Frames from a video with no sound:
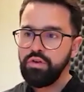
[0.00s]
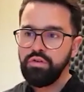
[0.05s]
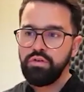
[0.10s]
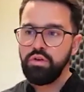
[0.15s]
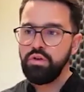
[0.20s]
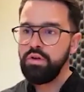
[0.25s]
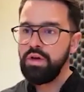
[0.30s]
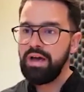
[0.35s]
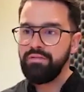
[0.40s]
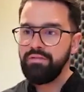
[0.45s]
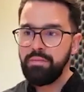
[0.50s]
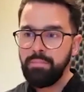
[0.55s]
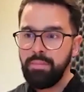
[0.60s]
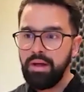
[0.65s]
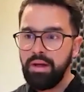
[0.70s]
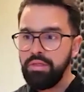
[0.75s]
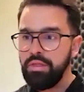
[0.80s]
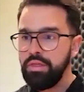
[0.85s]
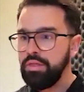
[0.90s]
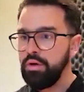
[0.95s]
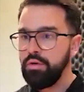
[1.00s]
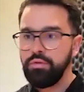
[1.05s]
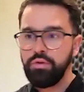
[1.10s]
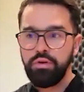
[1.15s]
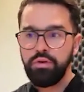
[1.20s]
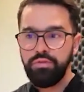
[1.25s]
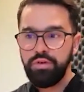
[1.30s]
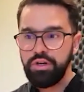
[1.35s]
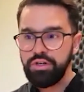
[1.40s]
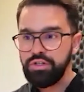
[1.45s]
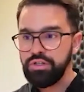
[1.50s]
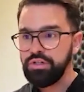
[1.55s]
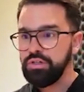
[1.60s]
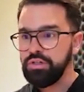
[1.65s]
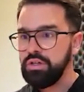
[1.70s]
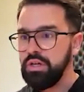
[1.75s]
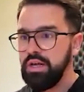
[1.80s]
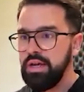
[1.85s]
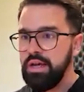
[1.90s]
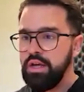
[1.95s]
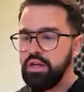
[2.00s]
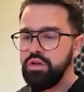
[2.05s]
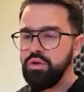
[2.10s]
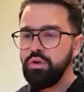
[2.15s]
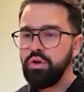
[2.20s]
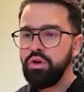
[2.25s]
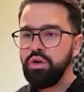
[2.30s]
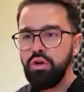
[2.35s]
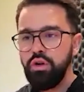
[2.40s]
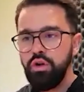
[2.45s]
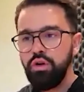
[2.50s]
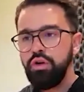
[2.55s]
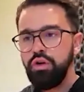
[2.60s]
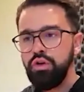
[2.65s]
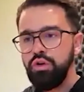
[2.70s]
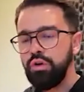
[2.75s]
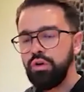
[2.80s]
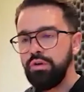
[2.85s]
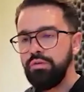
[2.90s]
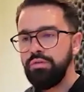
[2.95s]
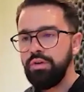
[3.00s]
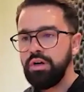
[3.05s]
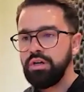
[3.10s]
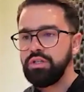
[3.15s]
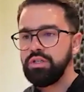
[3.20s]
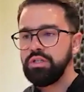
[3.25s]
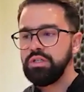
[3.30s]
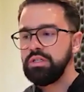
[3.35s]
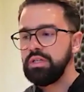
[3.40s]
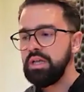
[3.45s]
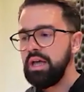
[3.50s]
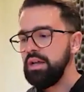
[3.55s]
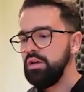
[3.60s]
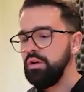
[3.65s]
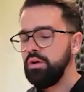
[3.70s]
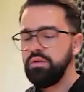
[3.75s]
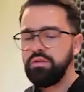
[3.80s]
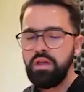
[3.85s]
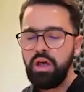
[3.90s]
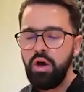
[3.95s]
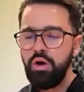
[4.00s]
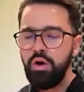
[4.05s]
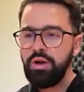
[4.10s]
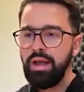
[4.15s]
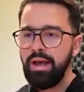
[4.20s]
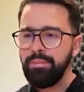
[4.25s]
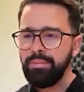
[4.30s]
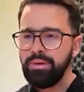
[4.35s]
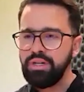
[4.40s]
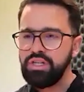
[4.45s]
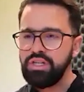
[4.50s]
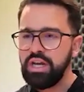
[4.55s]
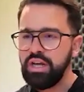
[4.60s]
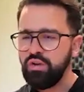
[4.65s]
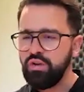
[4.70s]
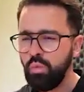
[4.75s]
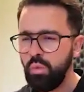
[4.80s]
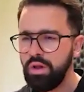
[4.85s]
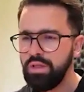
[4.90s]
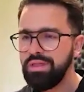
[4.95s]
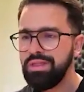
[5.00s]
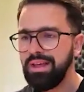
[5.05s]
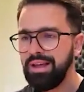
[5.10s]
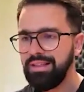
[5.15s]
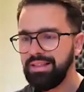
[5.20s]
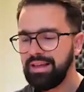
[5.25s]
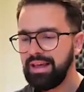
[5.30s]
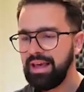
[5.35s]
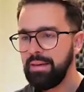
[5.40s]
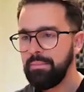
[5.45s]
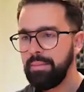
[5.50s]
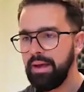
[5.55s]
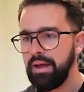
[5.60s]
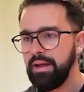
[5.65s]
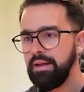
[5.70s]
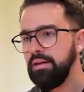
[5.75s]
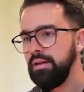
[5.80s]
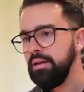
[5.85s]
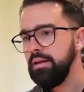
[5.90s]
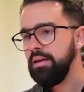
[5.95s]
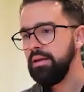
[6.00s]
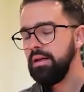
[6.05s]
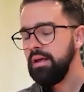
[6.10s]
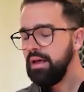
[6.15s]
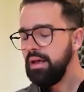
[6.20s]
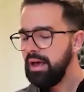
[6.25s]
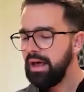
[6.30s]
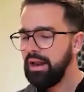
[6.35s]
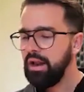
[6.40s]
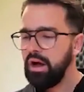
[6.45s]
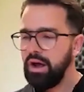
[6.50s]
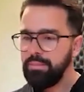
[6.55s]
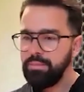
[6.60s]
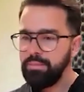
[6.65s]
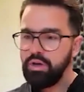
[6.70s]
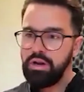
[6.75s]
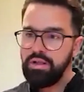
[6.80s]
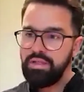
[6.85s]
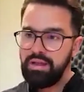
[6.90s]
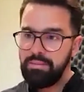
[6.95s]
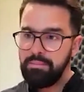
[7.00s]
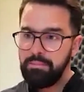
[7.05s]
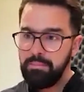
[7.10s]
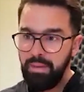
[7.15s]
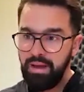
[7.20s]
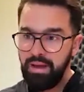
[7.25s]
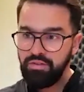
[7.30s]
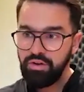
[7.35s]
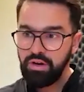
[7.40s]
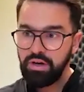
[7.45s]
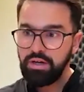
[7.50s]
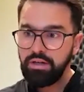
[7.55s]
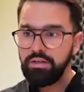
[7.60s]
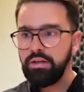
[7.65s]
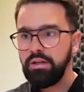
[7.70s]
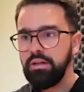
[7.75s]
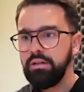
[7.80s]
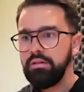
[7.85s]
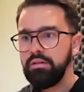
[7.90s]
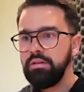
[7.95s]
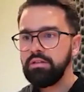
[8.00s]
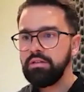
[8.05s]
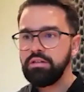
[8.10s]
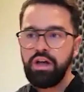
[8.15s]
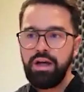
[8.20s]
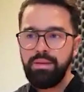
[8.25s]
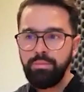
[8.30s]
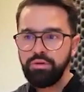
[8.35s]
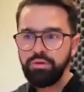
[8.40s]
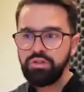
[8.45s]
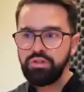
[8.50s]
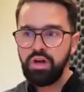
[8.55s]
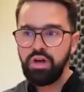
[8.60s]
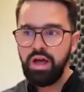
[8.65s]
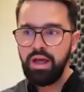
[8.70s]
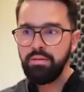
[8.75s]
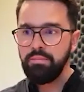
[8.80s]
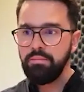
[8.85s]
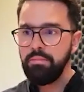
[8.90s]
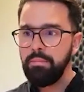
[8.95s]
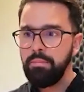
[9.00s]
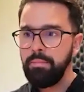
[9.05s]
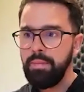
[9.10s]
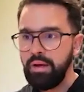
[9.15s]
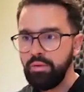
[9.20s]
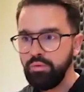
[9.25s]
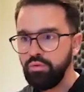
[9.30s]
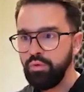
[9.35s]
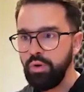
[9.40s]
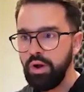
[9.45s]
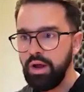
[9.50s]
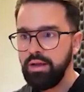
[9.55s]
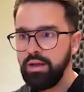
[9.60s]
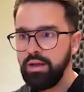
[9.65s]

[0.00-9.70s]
so you have a month of conversions, you can look at your conversions and you can say, okay, I'm going to change one thing in the campaign, and I'm going to then measure time on site, bounce rate,